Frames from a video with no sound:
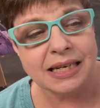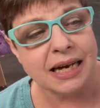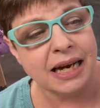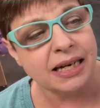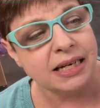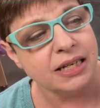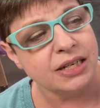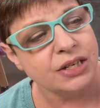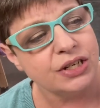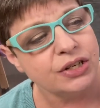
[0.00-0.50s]
I
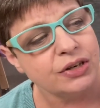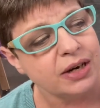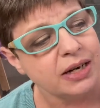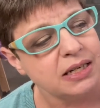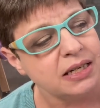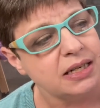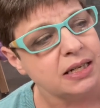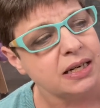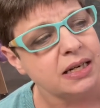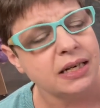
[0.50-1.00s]

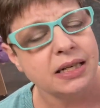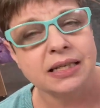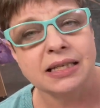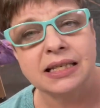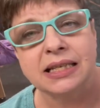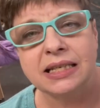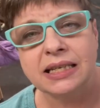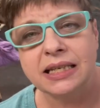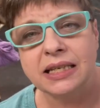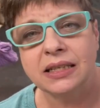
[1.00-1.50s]
distressed it and
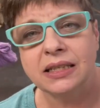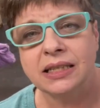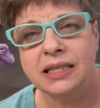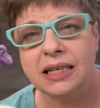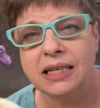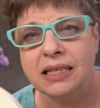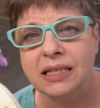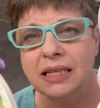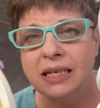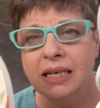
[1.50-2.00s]
sealed
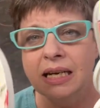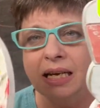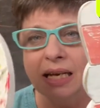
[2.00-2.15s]
it.